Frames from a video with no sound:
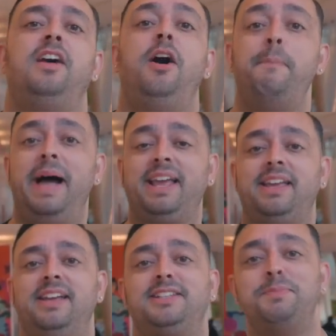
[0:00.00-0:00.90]
I'm back
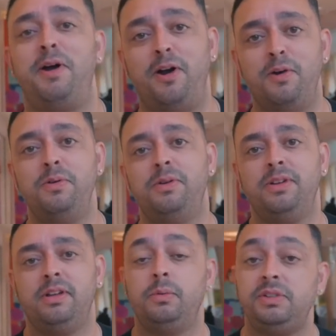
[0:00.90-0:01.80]
tomorrow
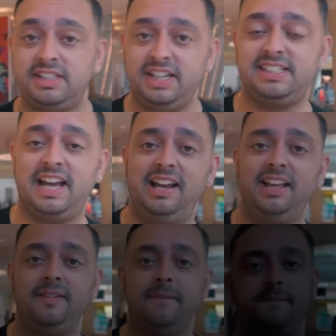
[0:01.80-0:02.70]
with Steve's Daily.